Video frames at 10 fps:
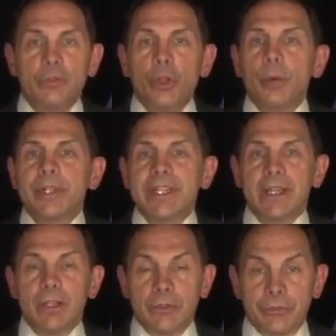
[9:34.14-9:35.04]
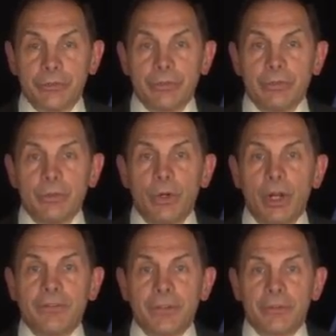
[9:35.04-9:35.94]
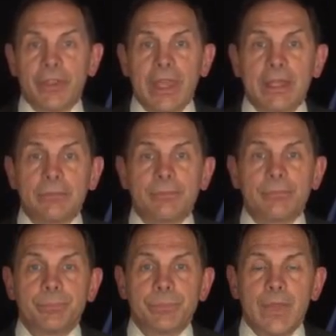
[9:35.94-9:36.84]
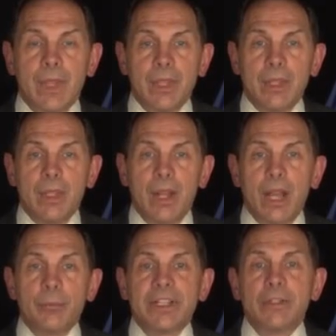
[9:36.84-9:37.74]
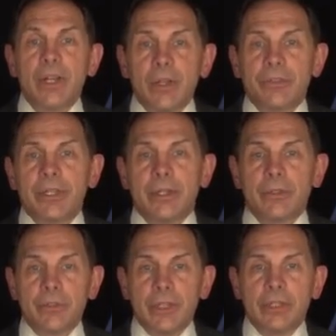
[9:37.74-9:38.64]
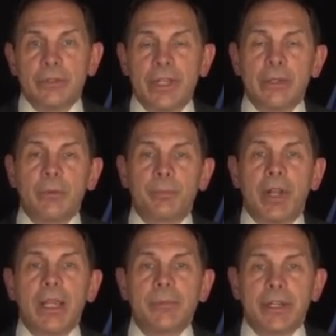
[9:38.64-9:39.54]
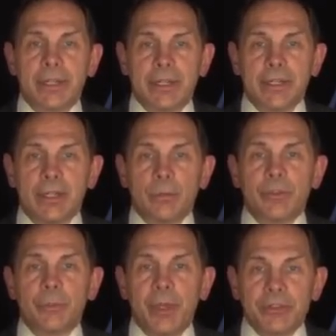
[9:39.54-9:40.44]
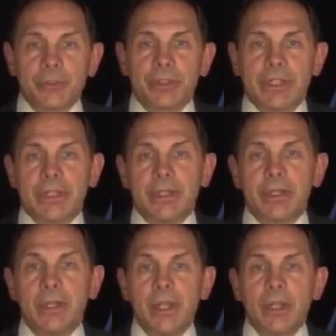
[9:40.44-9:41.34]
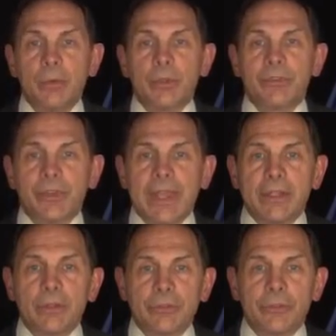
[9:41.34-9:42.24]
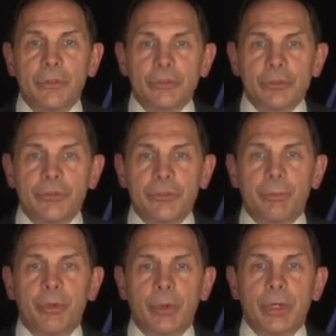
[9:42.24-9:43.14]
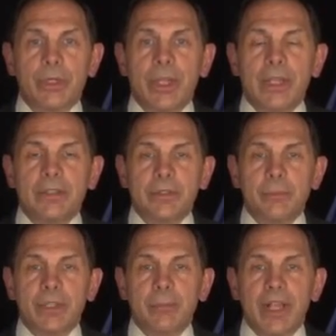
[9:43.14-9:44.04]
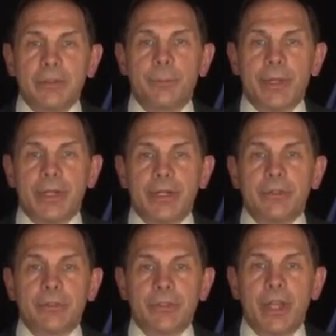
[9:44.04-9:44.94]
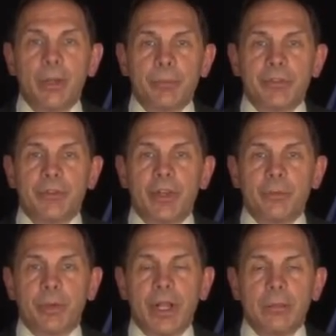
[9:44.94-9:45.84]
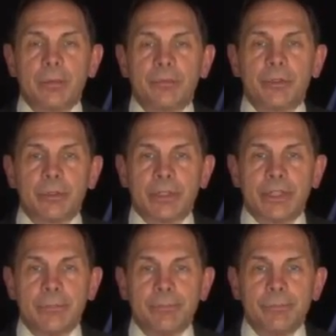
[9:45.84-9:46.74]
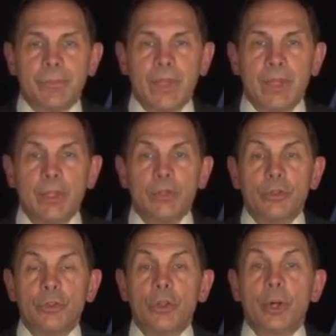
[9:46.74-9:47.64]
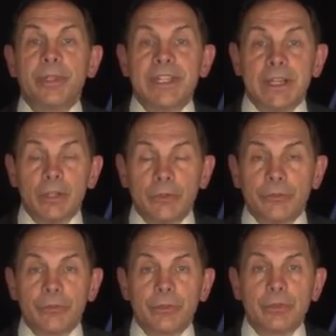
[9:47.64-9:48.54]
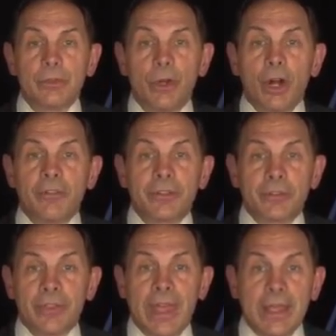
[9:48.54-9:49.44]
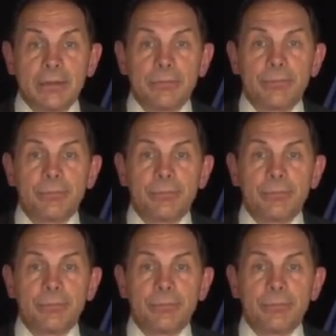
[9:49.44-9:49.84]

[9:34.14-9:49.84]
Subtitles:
Nobody else offers that. Our mental health care is integrated with primary care, with specialty care, with psychosocial support to minimize barriers and help resolve problems early. Nobody else offers that.